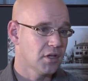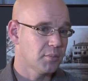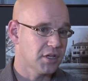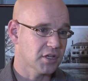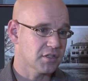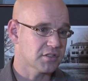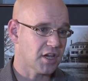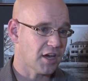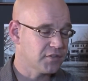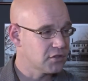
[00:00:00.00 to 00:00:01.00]
because
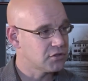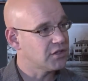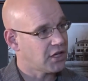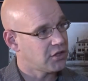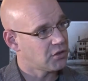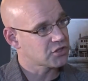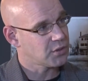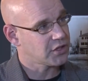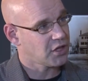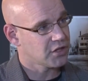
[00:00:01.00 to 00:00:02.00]
after you do that no
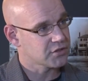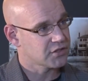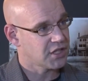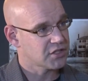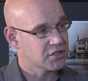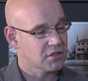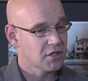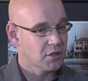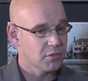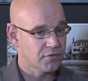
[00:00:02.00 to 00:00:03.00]
sweat consultation,
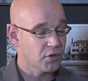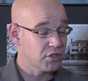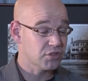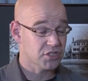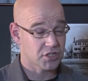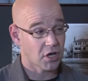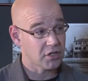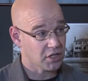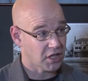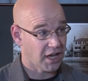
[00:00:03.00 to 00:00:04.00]
before you
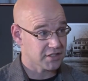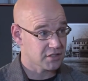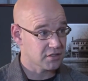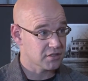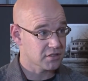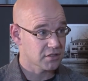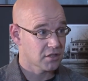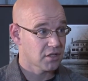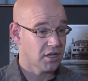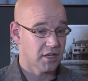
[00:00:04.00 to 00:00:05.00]
start classes
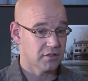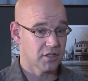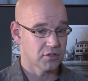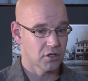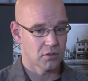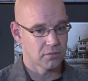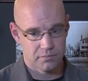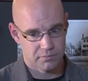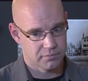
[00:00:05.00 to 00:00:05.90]
and go